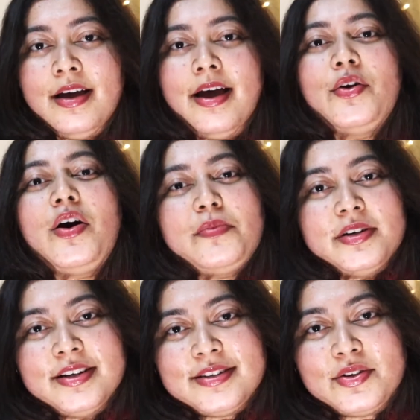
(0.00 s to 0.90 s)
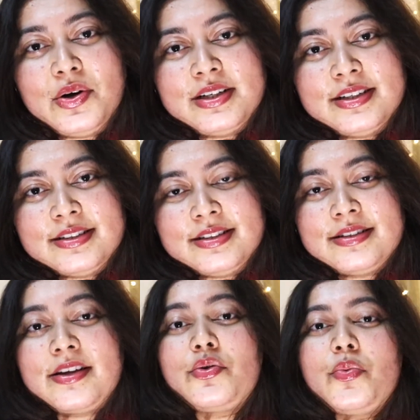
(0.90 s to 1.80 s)
I know how many days the contest
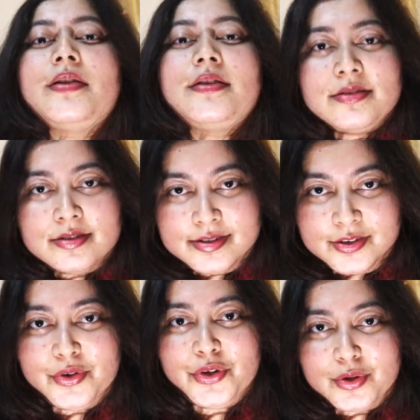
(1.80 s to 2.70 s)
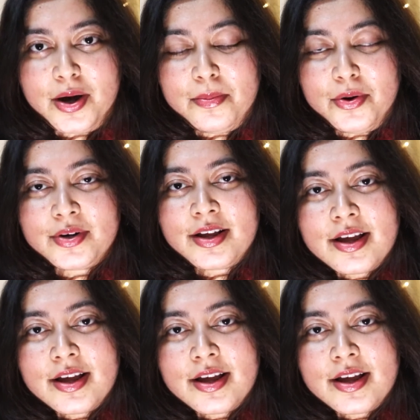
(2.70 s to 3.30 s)
is. I know when the results are going to come out.